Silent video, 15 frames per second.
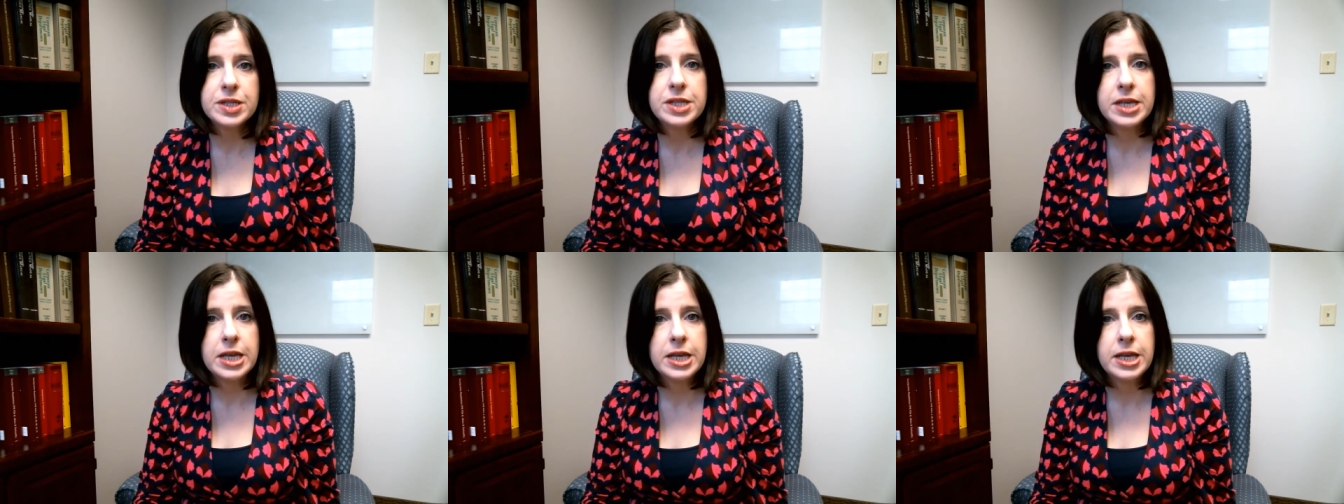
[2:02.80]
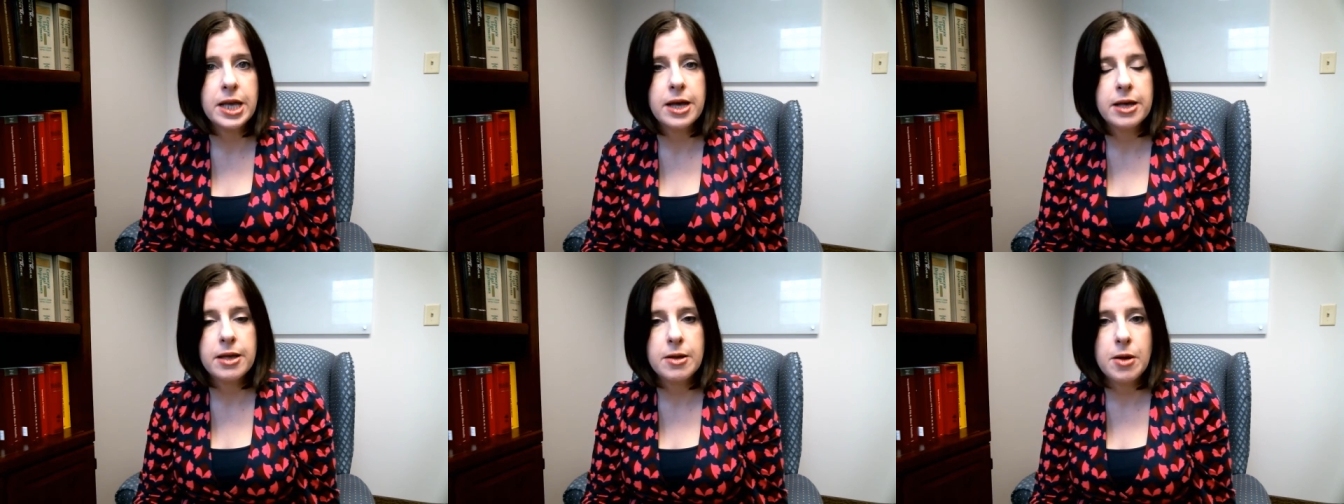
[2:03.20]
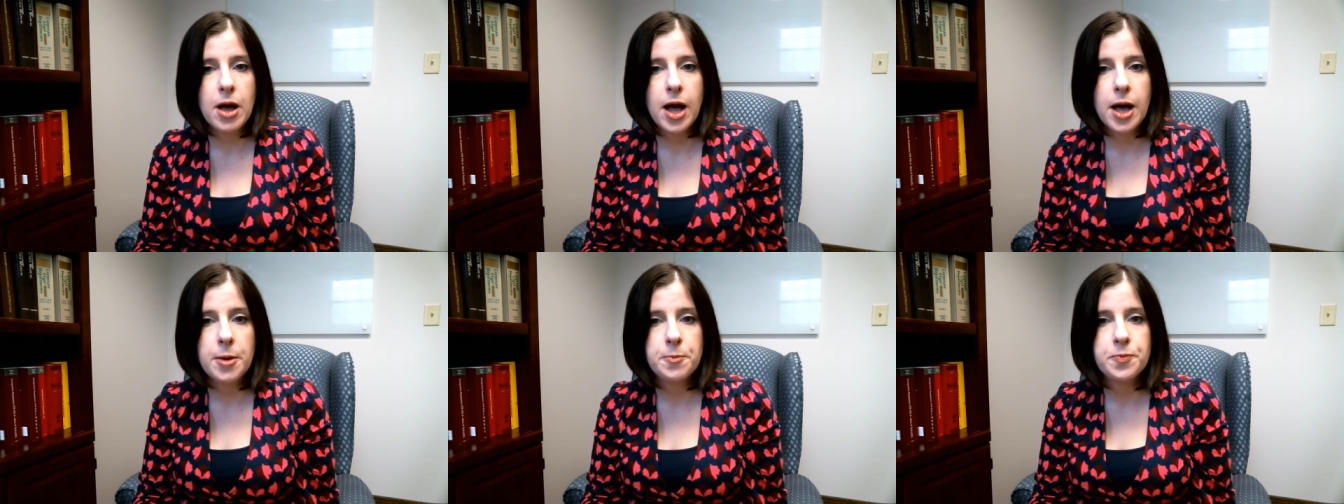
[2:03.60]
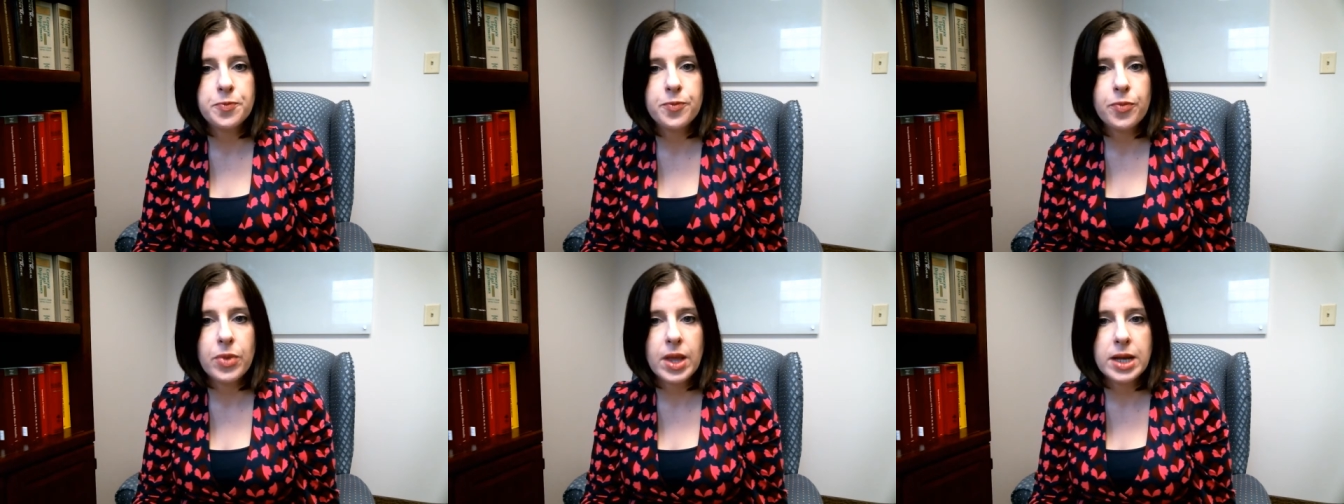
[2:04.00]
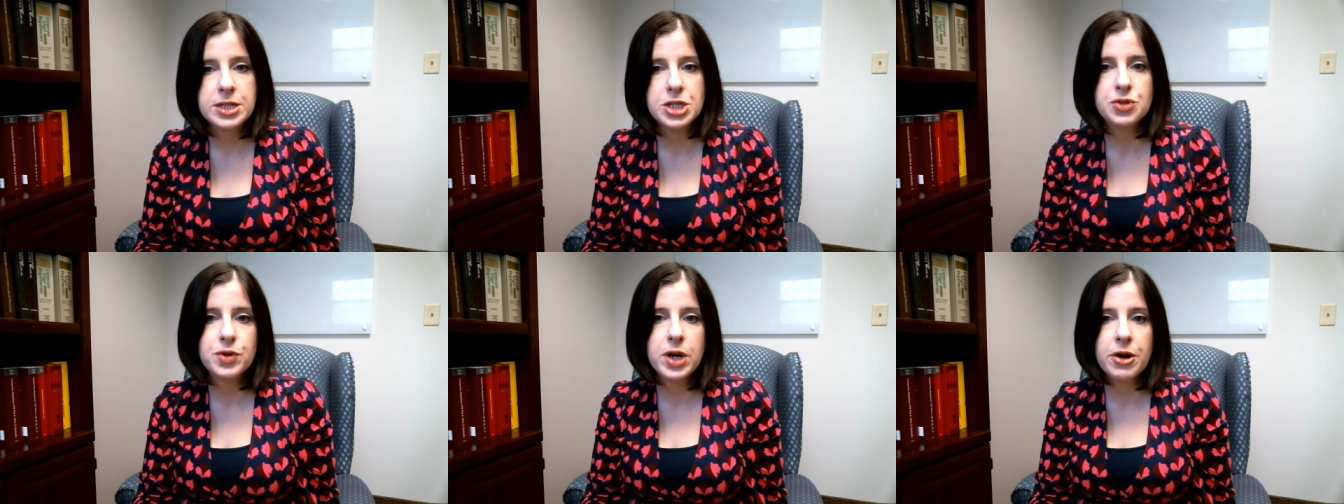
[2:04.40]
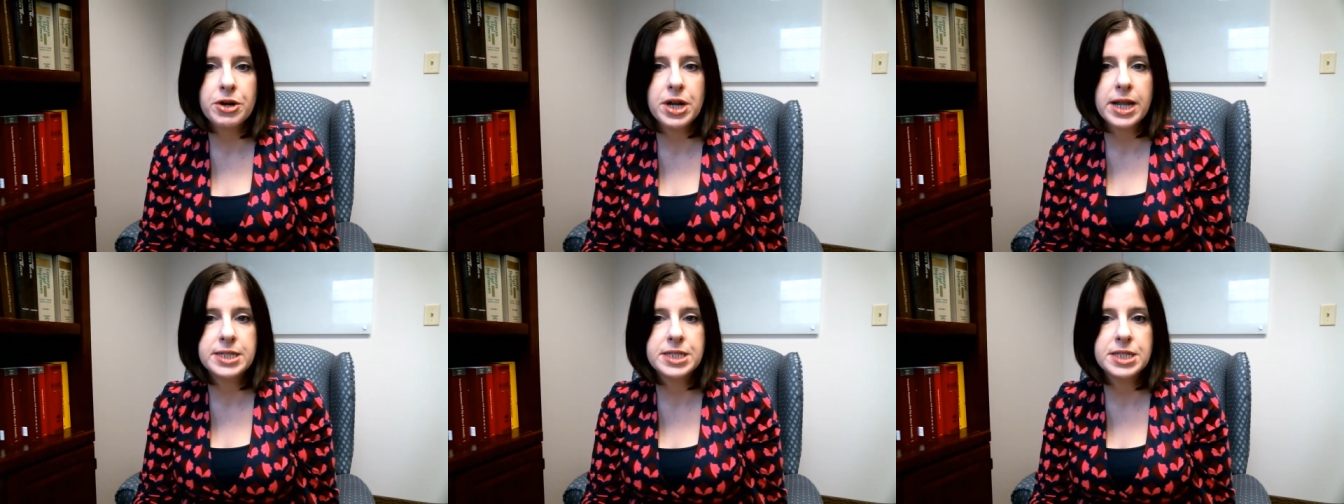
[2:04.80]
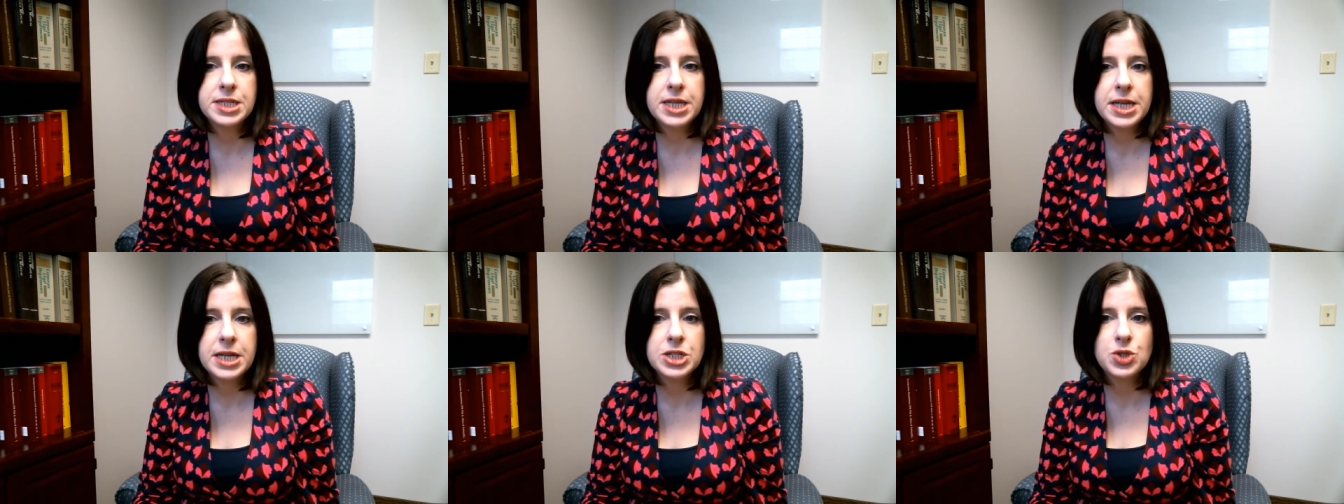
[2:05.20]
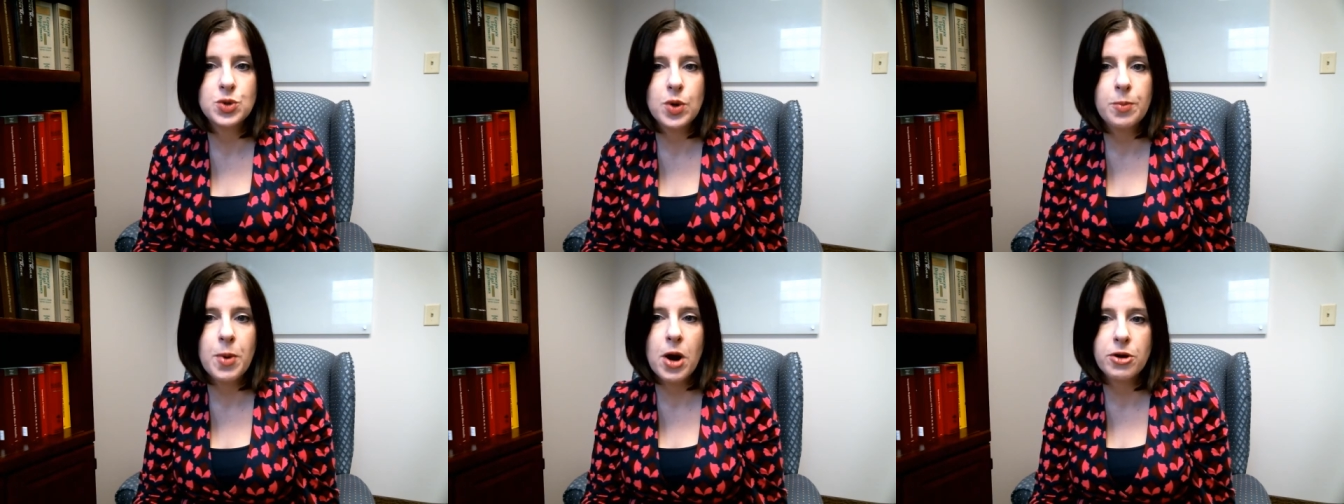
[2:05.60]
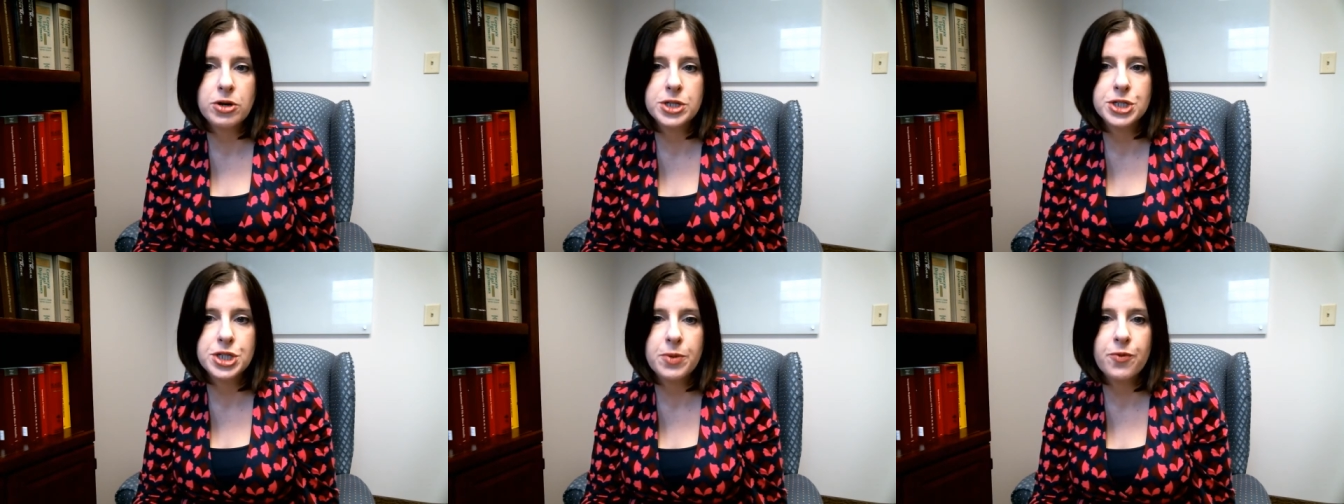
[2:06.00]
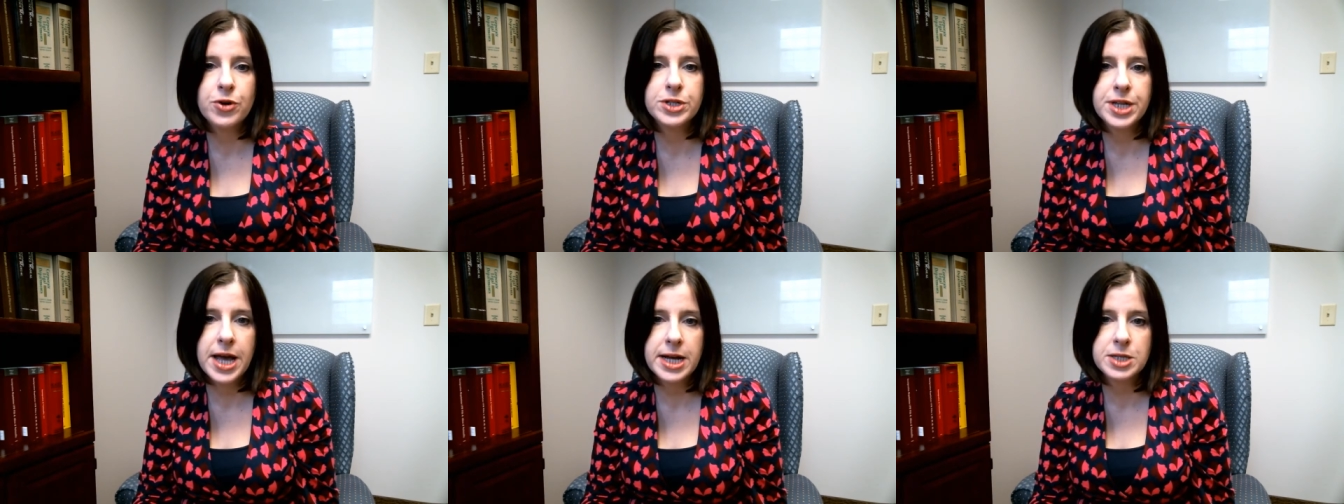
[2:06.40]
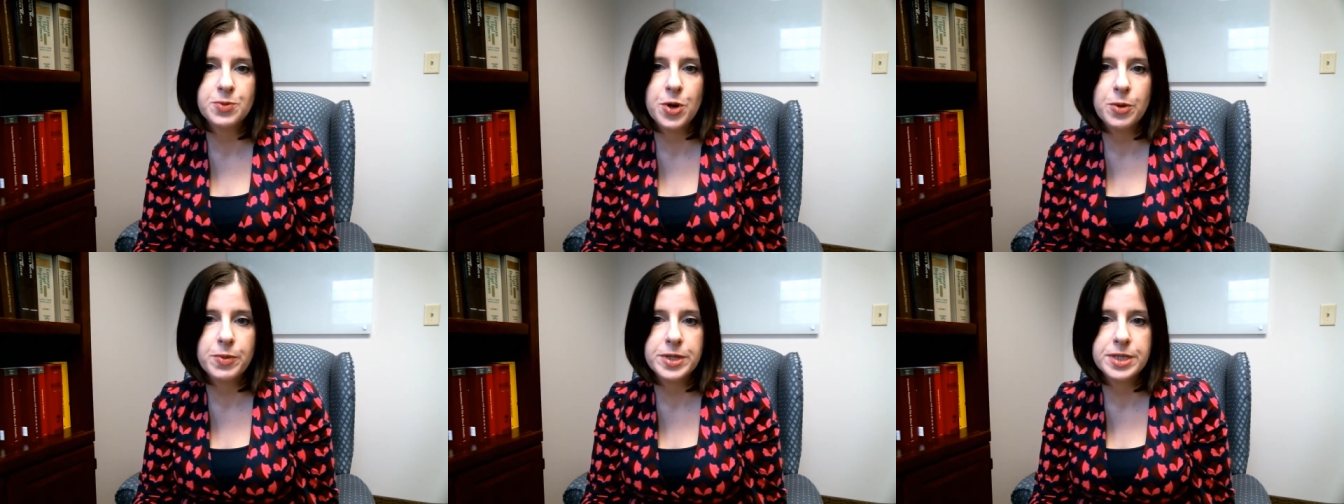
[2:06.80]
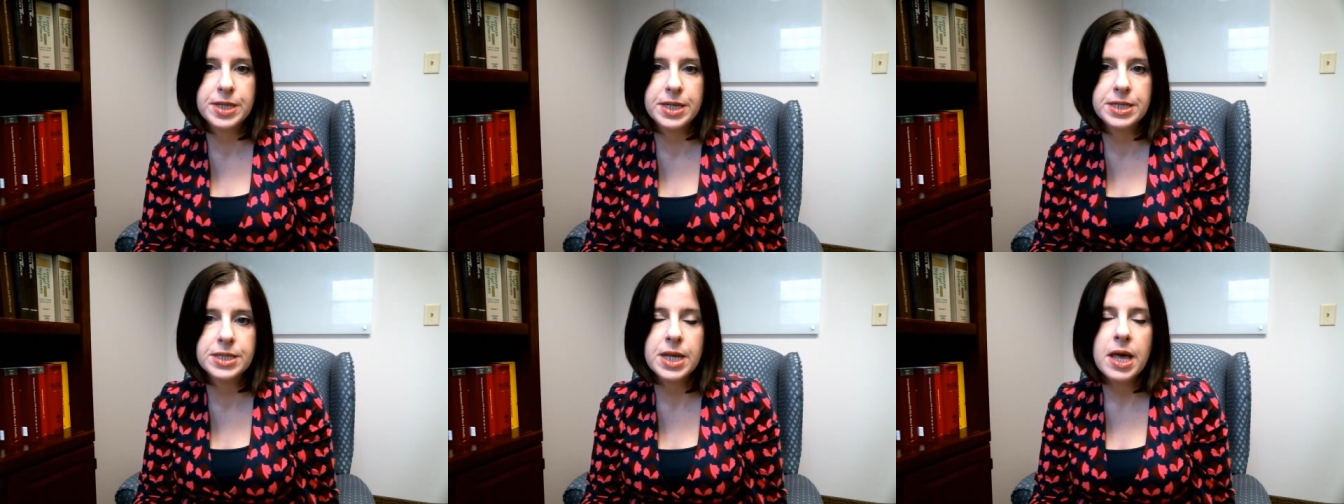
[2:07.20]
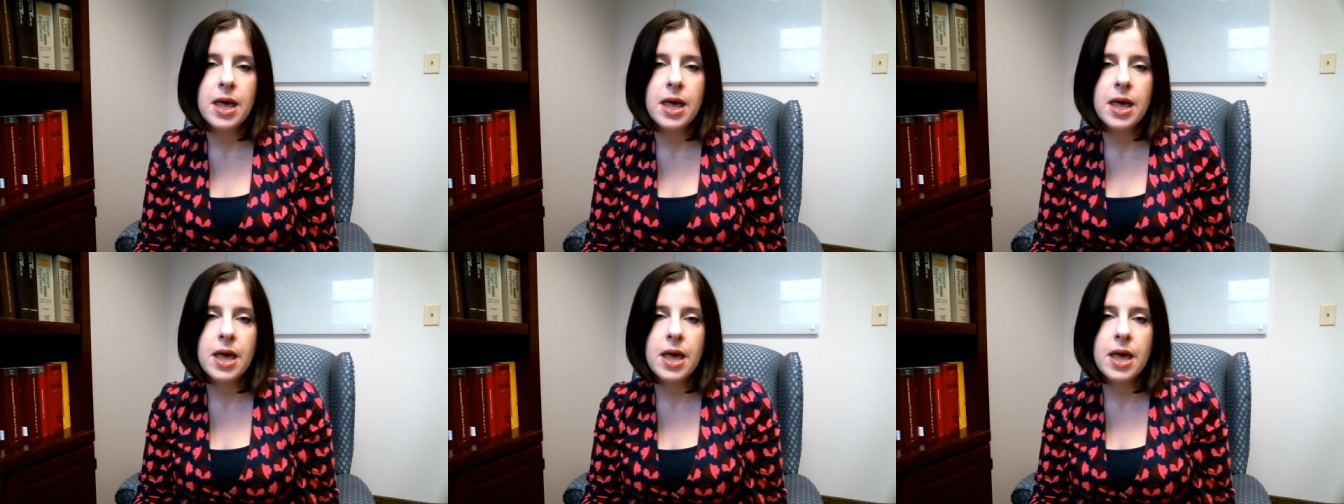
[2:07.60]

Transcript: the disregarded entity into a partnership for tax purposes.